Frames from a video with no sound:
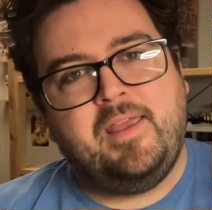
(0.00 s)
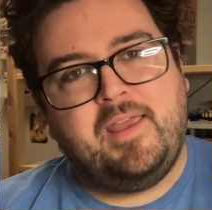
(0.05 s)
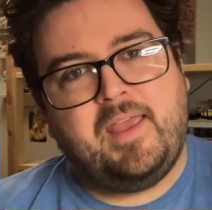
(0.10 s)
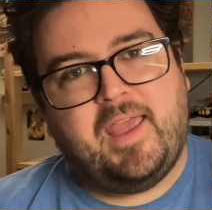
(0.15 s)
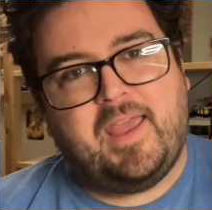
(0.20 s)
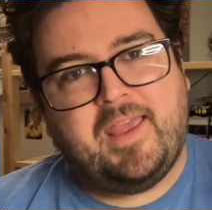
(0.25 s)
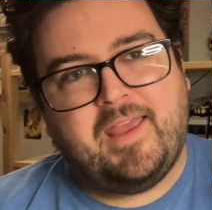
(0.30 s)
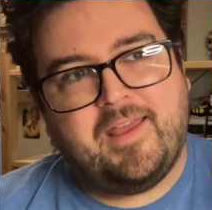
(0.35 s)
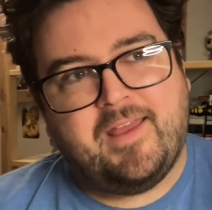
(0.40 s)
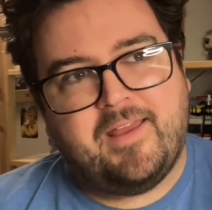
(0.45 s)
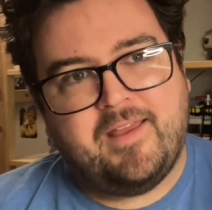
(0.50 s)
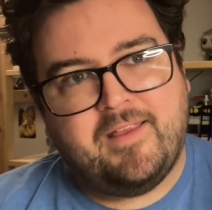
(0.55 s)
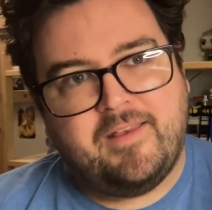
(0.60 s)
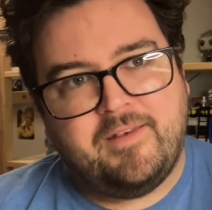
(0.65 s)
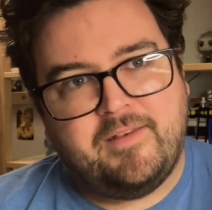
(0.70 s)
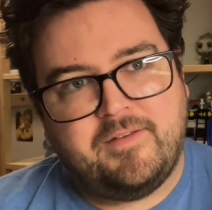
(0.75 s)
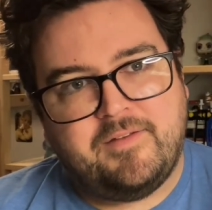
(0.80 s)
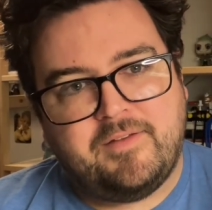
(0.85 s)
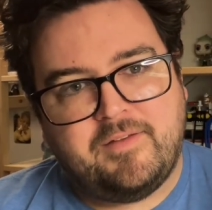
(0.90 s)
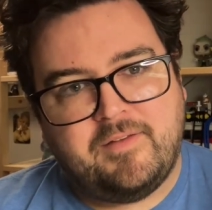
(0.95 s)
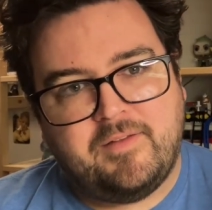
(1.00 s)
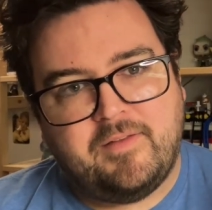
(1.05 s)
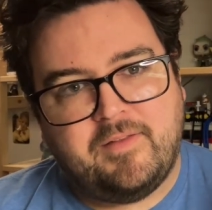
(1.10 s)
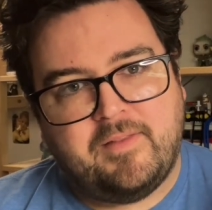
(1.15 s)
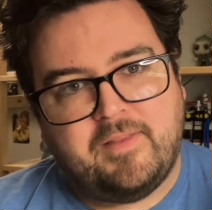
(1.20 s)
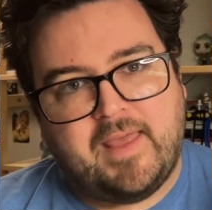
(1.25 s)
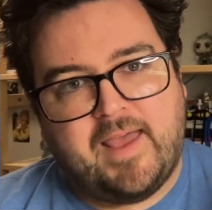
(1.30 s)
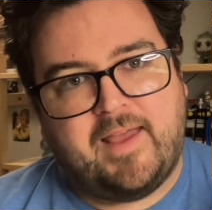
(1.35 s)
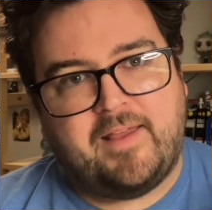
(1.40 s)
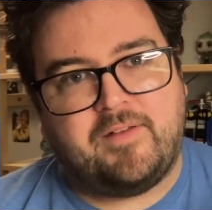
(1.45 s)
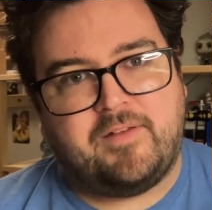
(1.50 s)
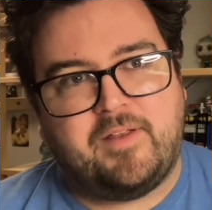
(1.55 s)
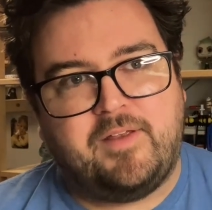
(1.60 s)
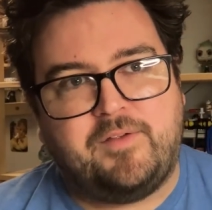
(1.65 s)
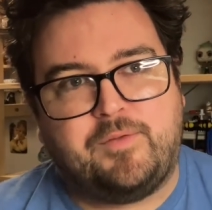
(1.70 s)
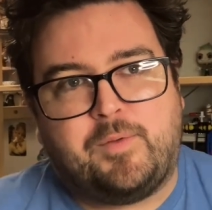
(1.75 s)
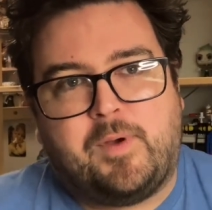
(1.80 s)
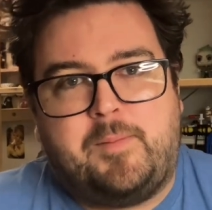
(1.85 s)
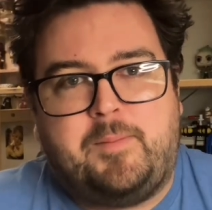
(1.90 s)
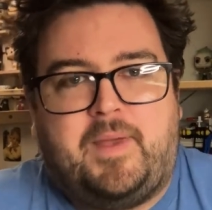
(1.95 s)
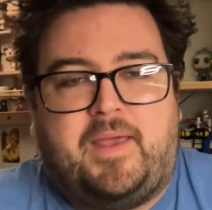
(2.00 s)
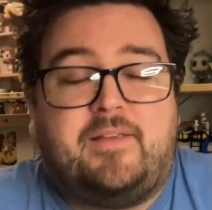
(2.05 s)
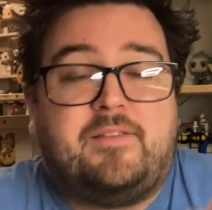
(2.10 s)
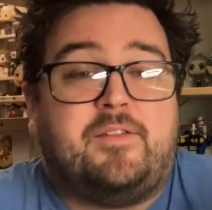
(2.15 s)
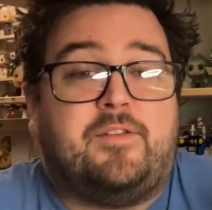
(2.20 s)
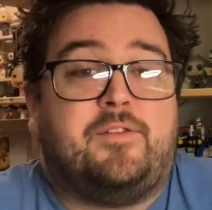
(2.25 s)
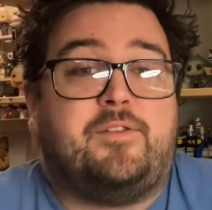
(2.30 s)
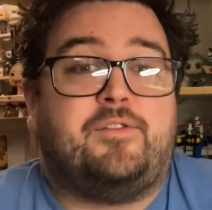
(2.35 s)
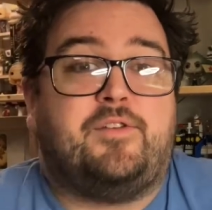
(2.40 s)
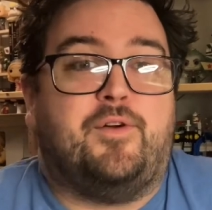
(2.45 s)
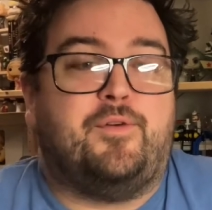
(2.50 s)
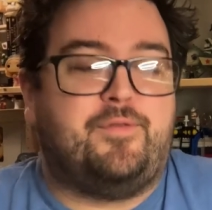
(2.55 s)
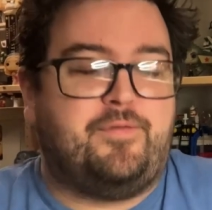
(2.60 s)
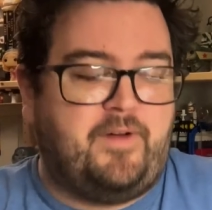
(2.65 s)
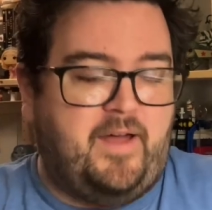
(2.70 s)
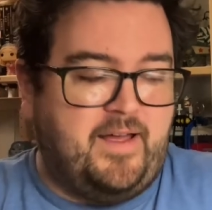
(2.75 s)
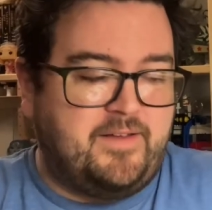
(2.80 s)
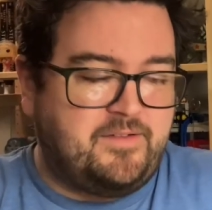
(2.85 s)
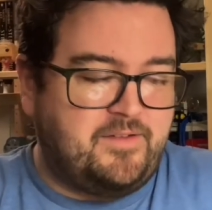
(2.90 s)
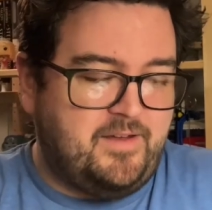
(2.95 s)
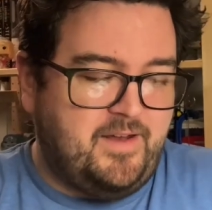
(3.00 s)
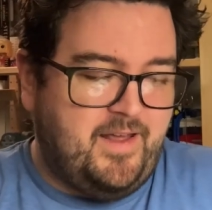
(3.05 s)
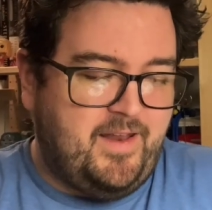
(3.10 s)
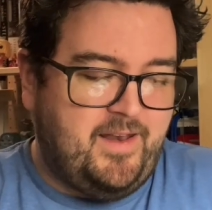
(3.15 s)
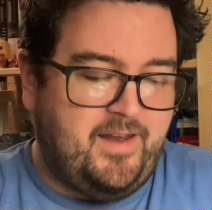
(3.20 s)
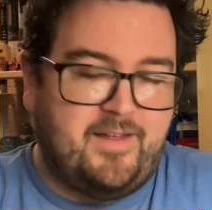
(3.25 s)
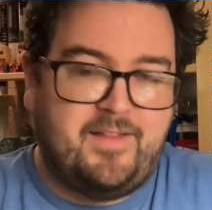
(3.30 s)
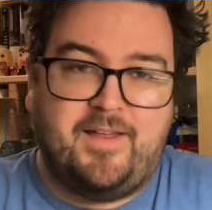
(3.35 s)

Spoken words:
And that is what makes it so fascinating.